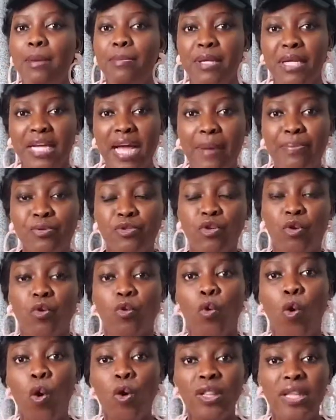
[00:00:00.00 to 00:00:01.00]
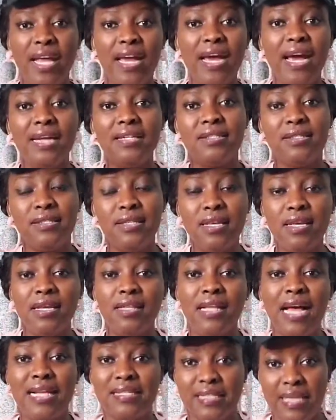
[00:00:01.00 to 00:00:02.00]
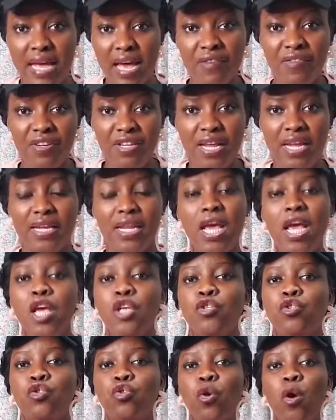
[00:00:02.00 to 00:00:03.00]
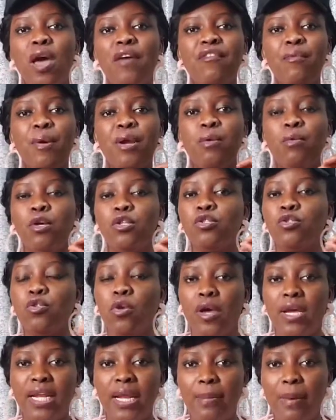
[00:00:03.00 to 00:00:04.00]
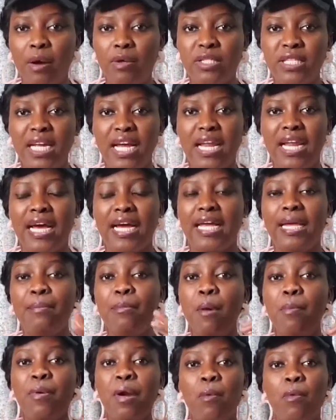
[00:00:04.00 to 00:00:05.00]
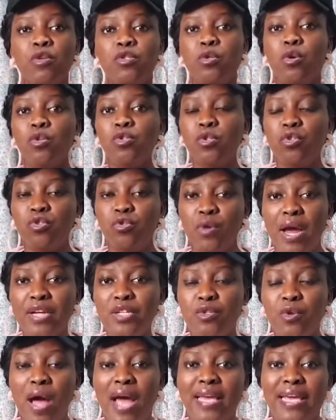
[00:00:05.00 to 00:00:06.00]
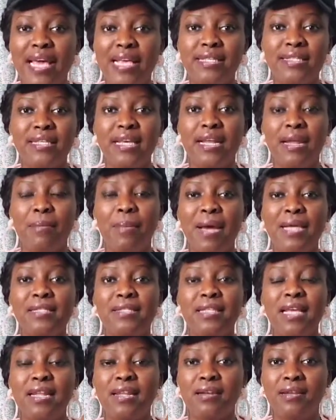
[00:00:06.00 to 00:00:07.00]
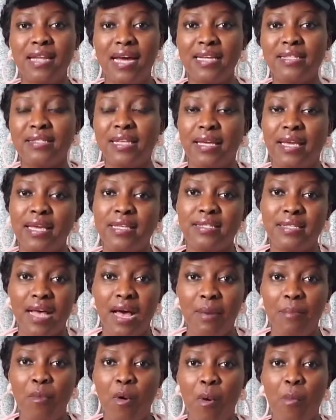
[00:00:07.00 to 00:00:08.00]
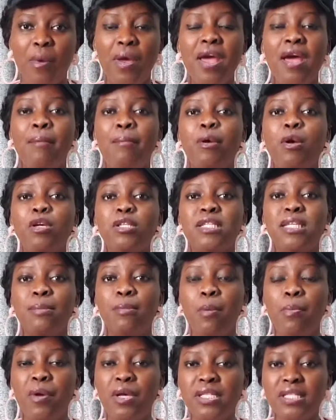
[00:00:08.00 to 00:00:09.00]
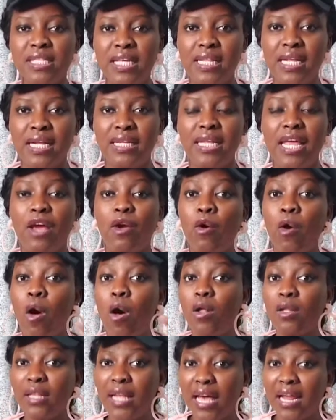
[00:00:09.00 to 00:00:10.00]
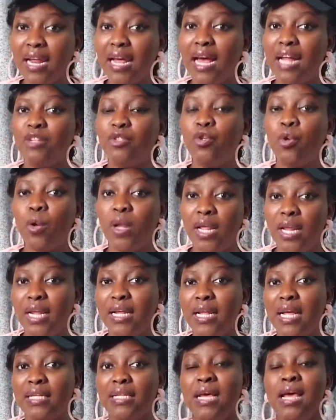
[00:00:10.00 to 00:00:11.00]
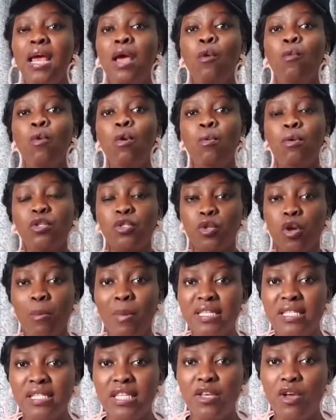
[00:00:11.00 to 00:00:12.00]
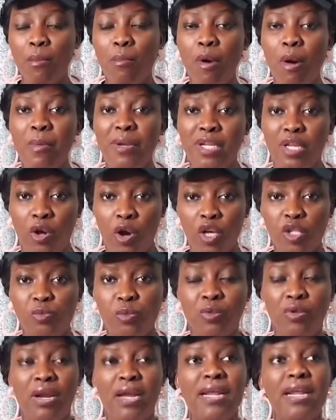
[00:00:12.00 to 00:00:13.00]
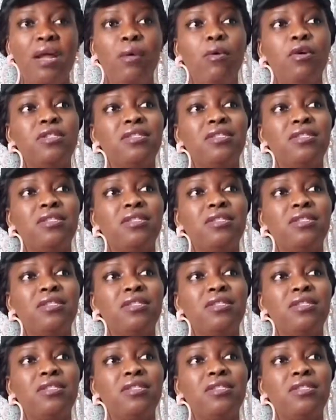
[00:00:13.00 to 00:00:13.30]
the caption, go there and see it as evidence. So everybody was talking about Ella. Kimoprah was also trying to against Ella by telling lies against her mom. Because Kimoprah said that they called Ella and told Ella that, we want to come and see your mom in the hospital. And Ella